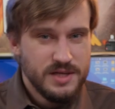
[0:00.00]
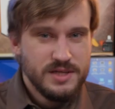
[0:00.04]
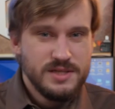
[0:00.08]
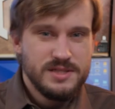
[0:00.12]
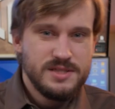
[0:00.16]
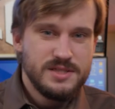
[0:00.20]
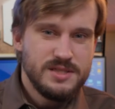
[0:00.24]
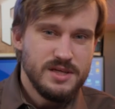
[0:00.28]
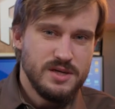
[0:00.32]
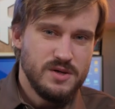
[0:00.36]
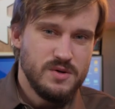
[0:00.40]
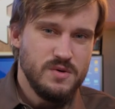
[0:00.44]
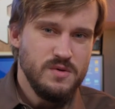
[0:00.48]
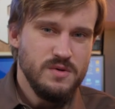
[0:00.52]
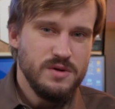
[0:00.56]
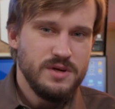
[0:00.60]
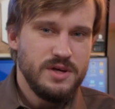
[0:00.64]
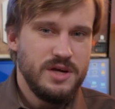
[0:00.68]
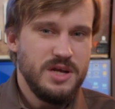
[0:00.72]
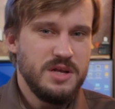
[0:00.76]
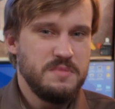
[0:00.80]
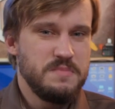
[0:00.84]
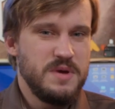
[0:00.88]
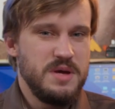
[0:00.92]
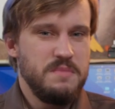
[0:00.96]
so
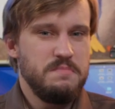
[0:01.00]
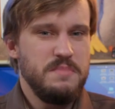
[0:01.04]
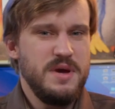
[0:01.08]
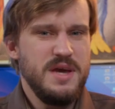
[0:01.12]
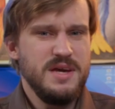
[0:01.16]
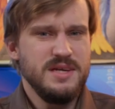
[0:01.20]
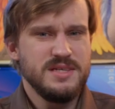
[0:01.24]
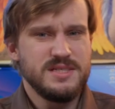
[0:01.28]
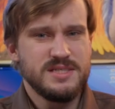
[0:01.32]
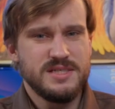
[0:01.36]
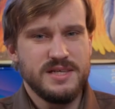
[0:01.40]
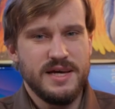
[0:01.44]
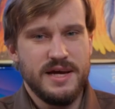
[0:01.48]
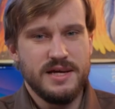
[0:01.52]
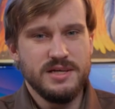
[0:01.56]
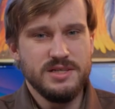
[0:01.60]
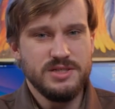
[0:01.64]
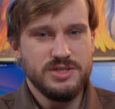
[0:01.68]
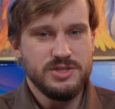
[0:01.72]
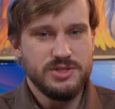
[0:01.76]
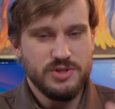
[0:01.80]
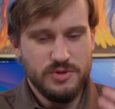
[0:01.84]
it may make sense